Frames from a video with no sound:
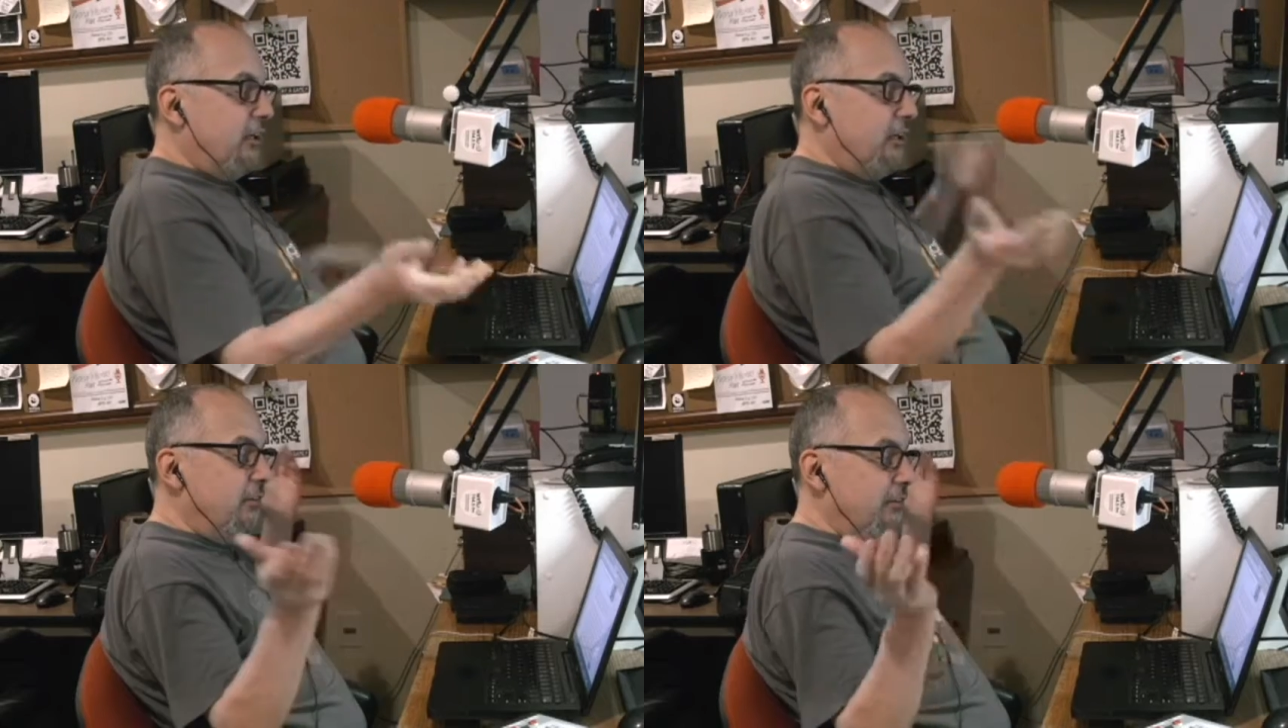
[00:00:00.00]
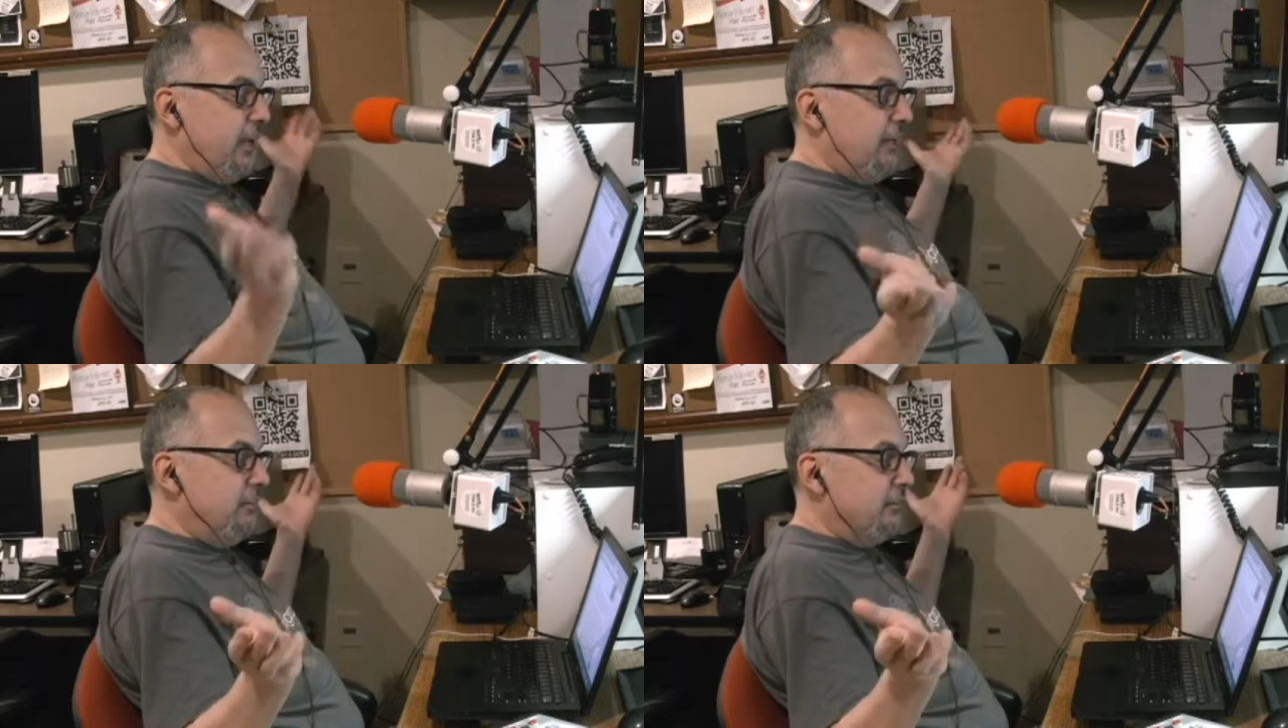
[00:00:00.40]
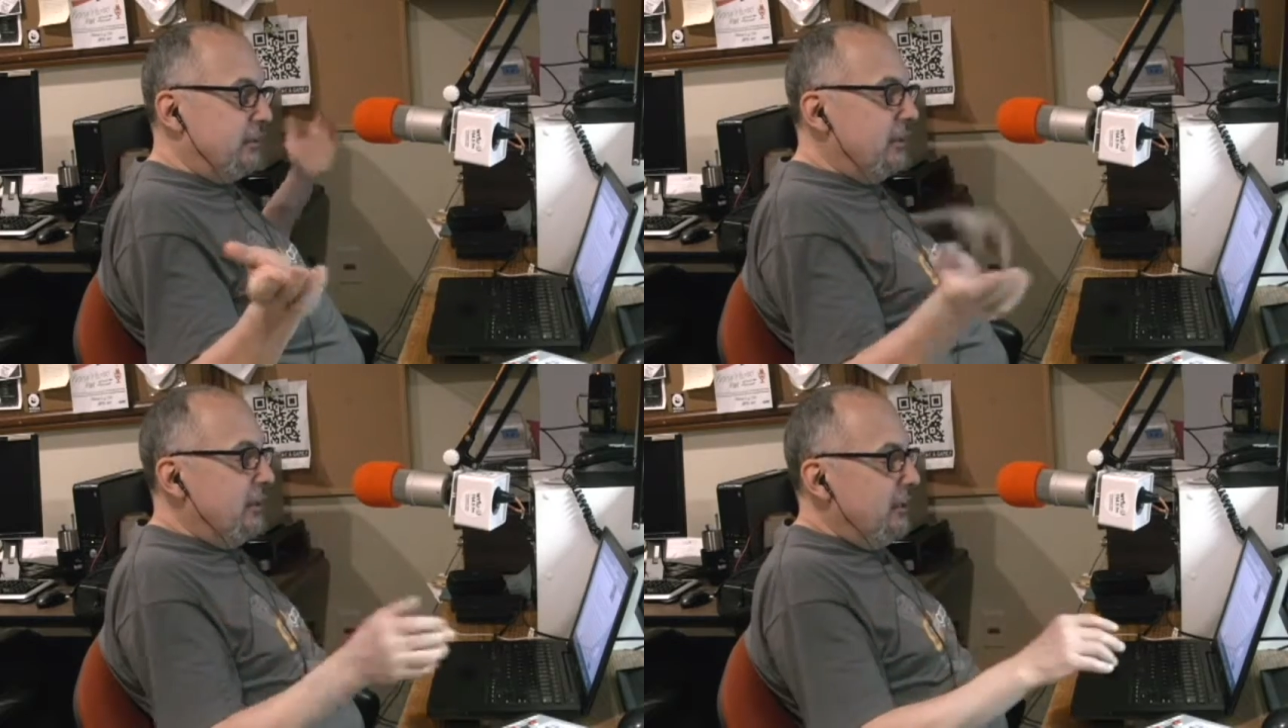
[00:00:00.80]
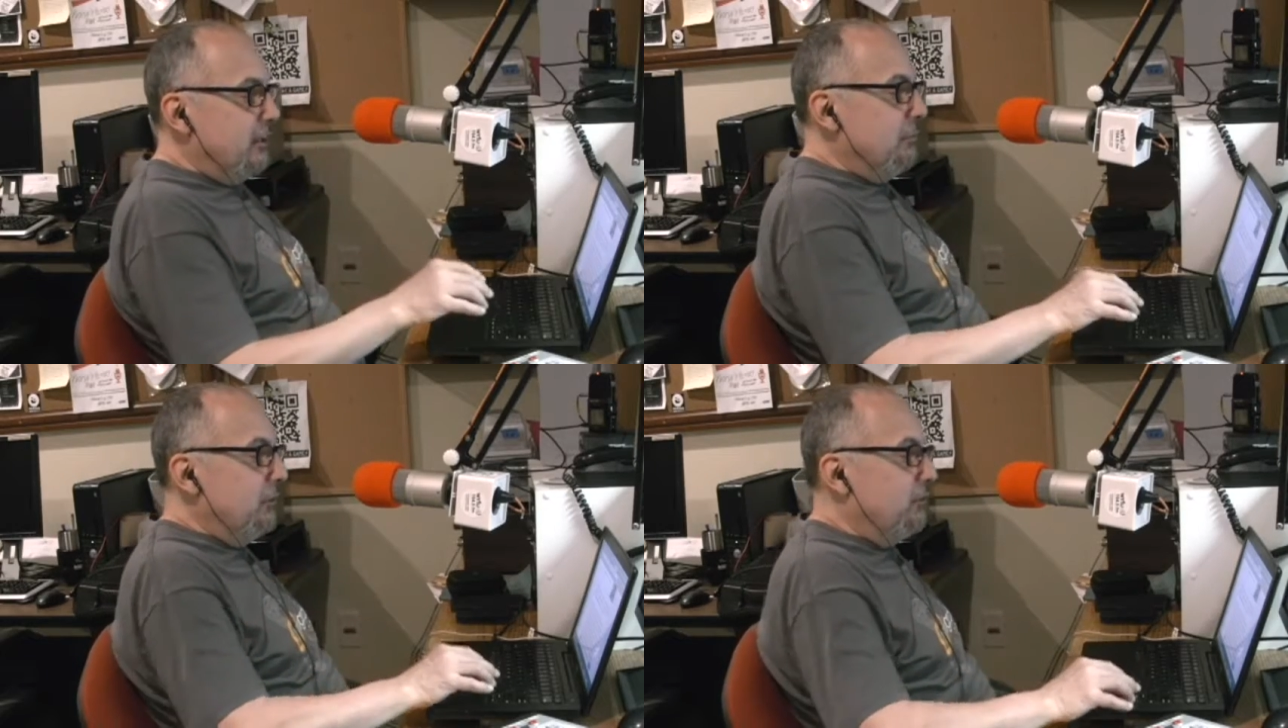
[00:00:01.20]
on its face,
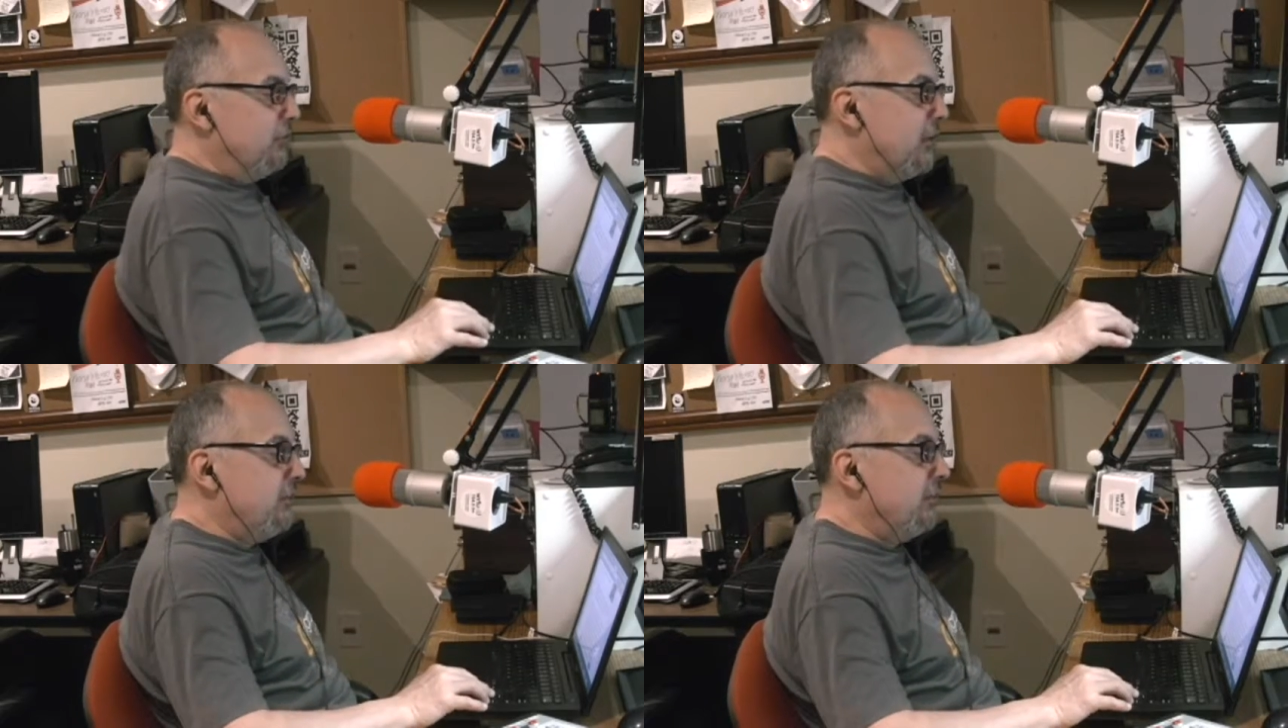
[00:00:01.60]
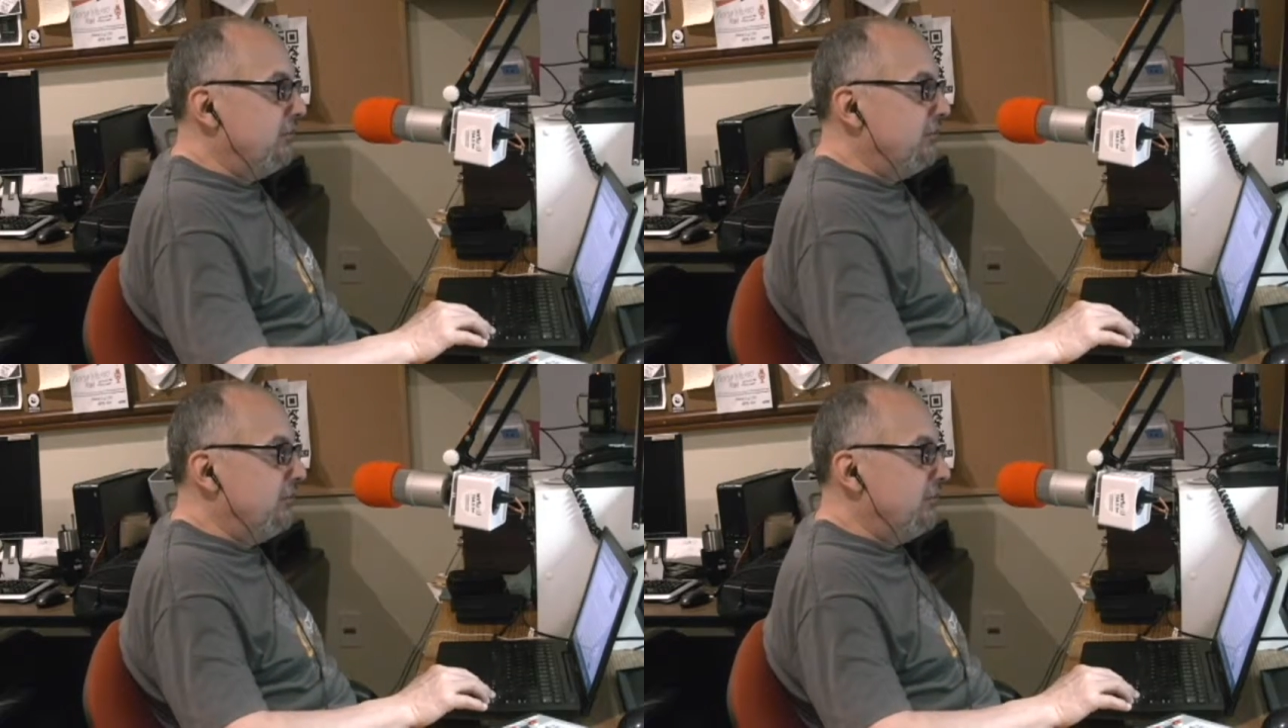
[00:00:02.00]
the most recent